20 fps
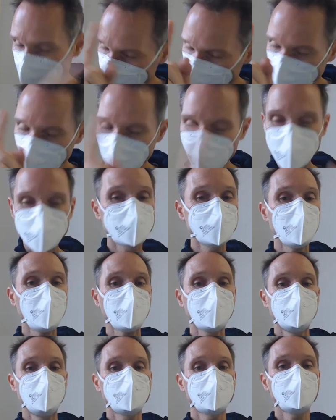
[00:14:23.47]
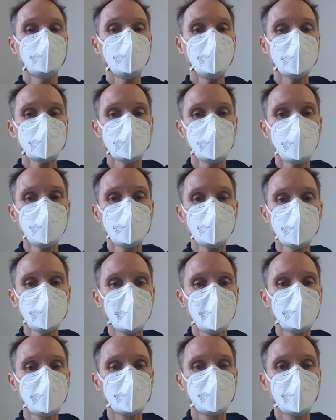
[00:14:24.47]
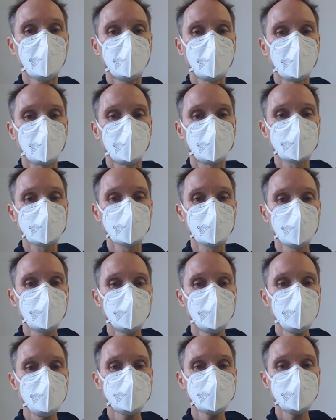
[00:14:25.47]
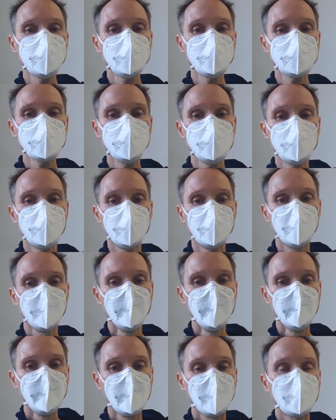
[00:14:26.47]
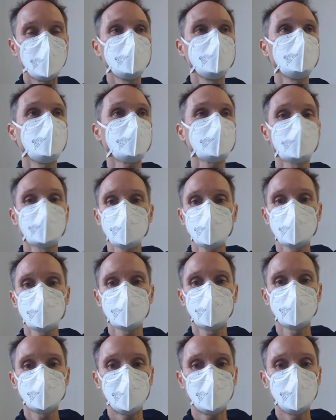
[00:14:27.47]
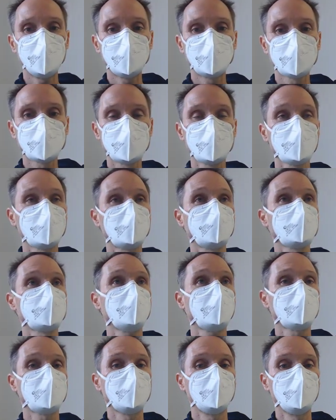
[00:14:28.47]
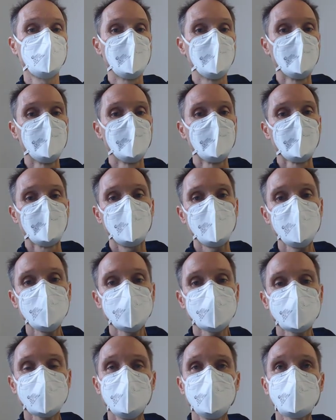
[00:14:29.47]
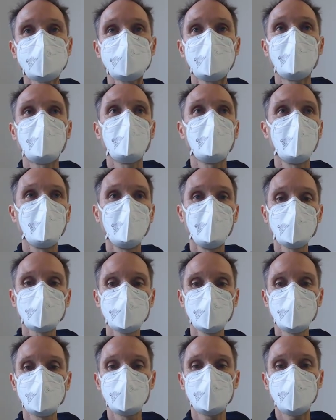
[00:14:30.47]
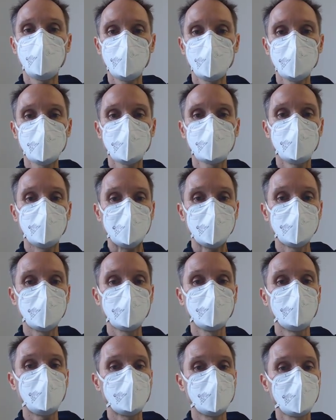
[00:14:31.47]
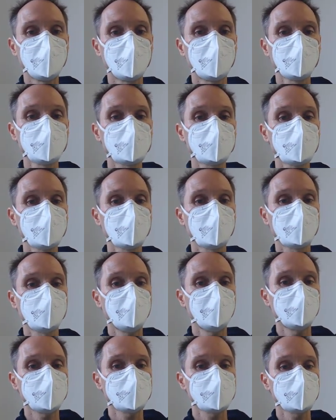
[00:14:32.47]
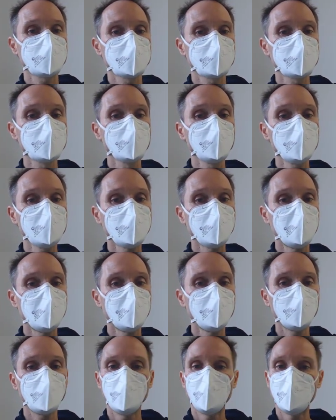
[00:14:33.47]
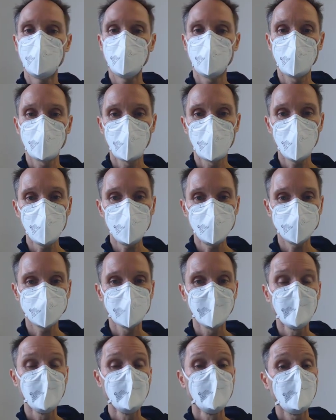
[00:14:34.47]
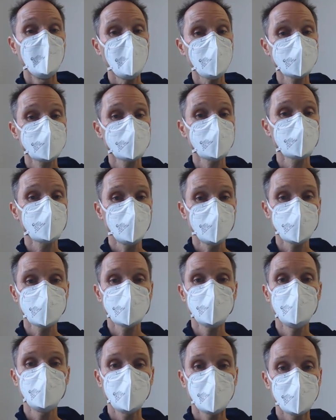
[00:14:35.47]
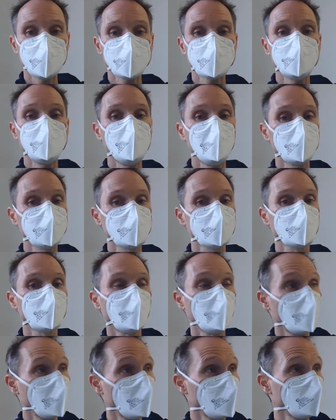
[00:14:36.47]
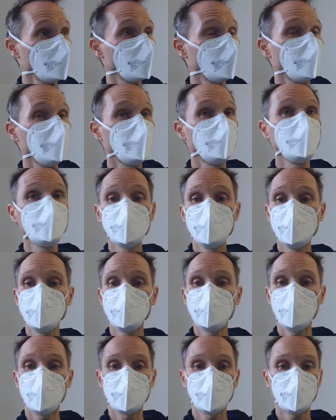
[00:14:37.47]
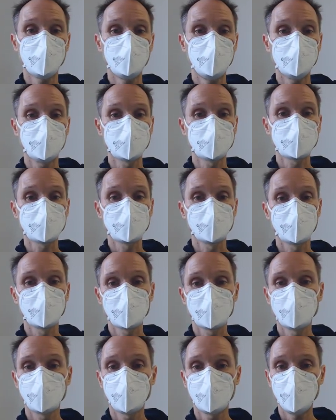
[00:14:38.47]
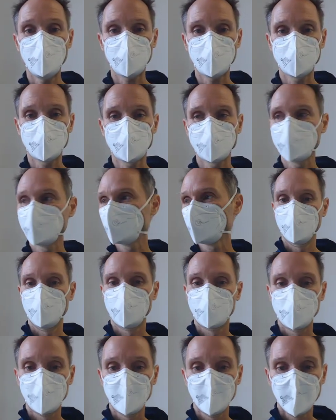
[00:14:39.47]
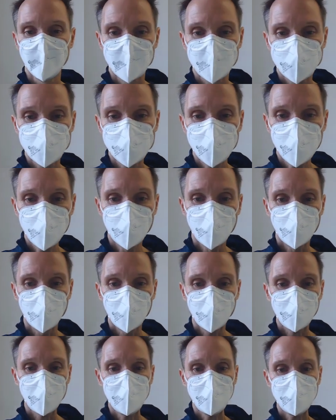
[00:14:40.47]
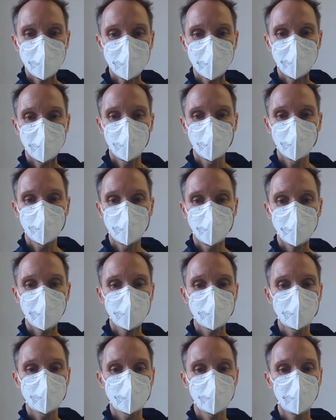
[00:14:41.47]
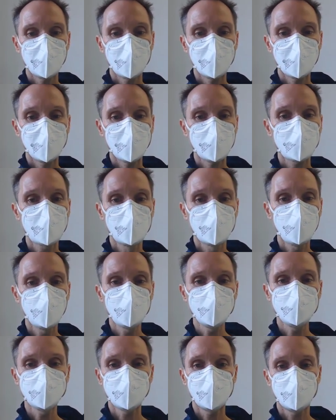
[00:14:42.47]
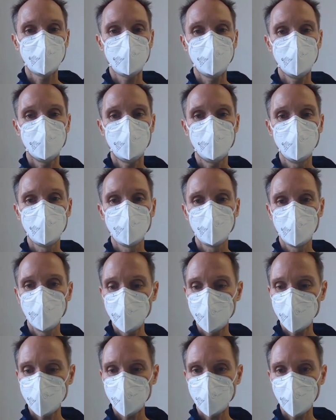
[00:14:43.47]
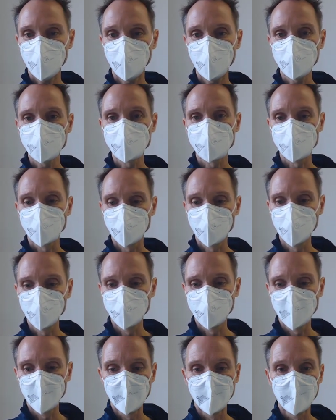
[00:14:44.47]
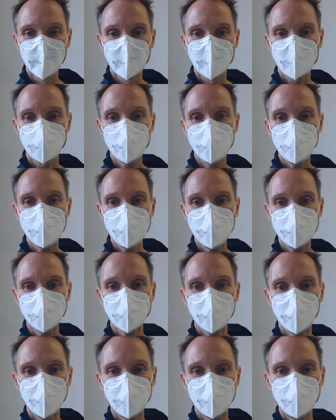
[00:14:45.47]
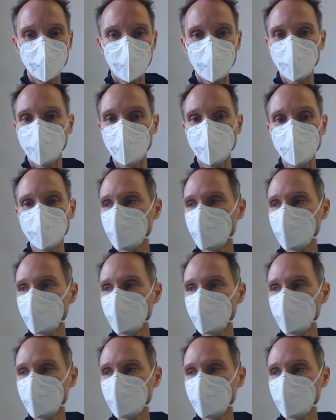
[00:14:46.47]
Exactly, it creates public member variables. So these things here are not just parameters to the constructor. These things are also public member variables to the class. So we can, whenever we want, access first name, last name, and so on using public fields. Correct. So in our app component down here, we can also create a field.